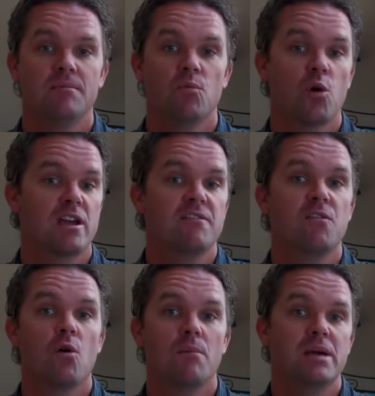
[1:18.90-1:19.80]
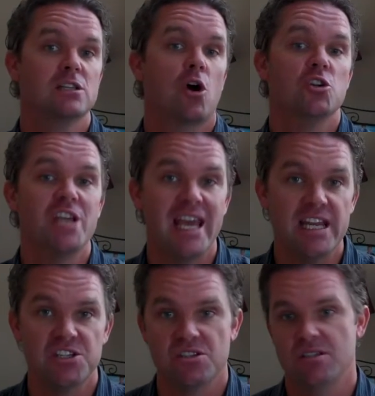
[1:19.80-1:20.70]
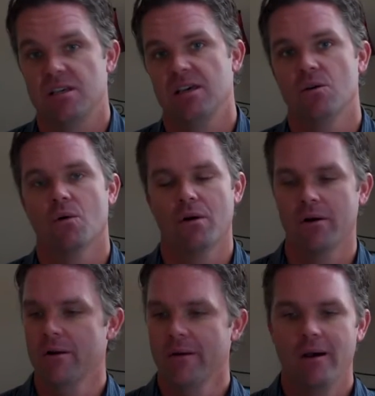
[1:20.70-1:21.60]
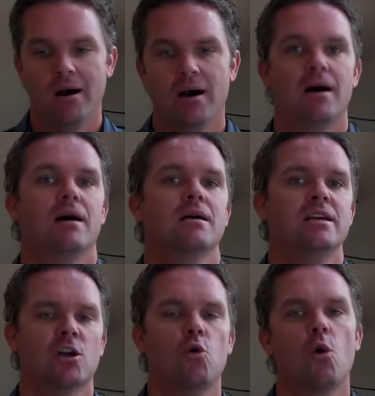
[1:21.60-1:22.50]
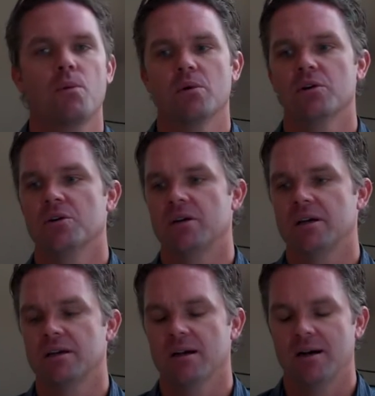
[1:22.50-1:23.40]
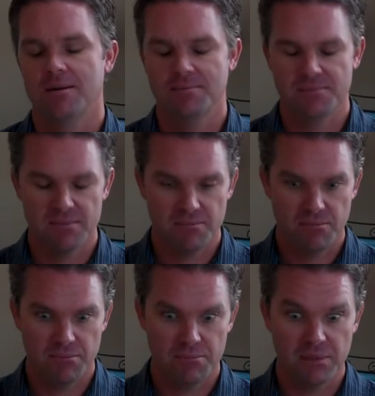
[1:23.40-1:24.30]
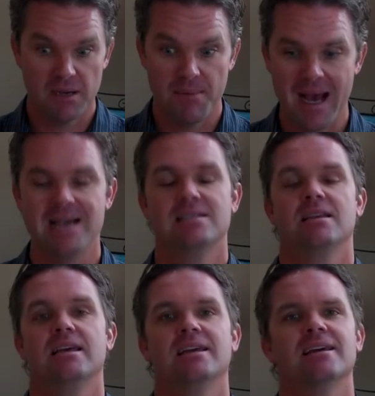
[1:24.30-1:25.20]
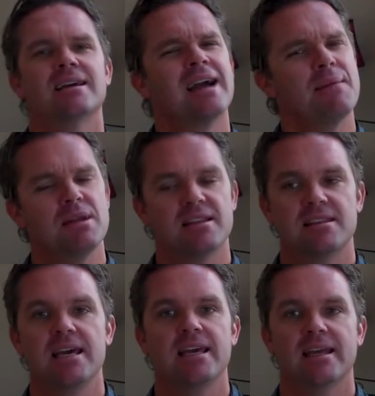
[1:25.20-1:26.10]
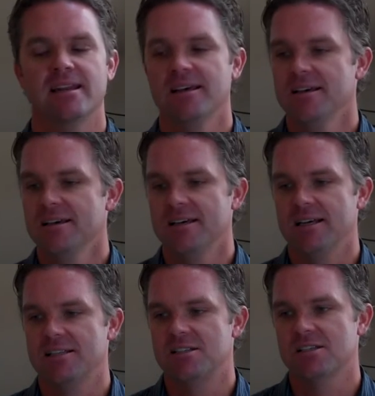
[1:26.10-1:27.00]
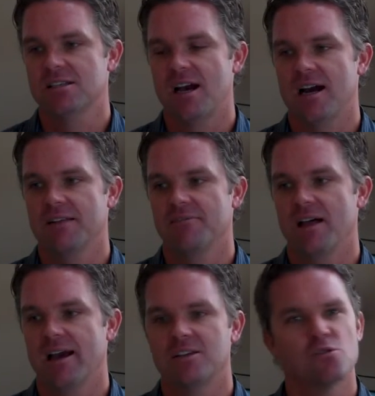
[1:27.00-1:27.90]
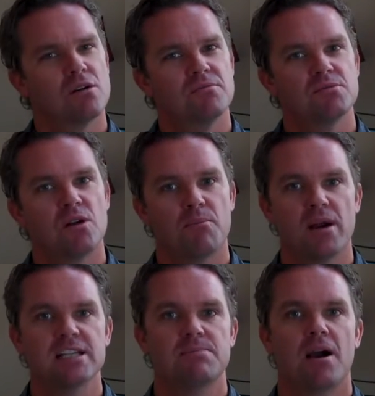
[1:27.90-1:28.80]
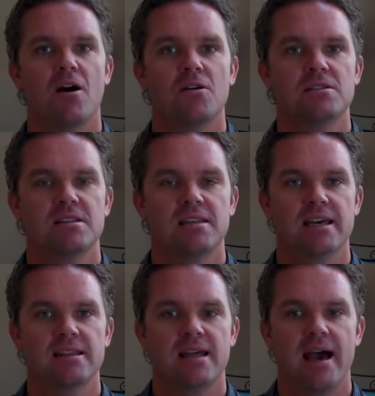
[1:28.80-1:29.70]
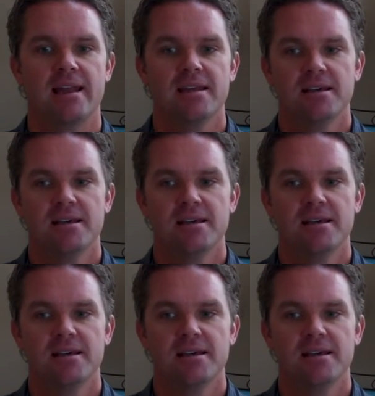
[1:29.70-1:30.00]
working for a big large agency or in a corporate recruiting capacity. And it got me to thinking. It just kind of like sort of breaks my heart to think that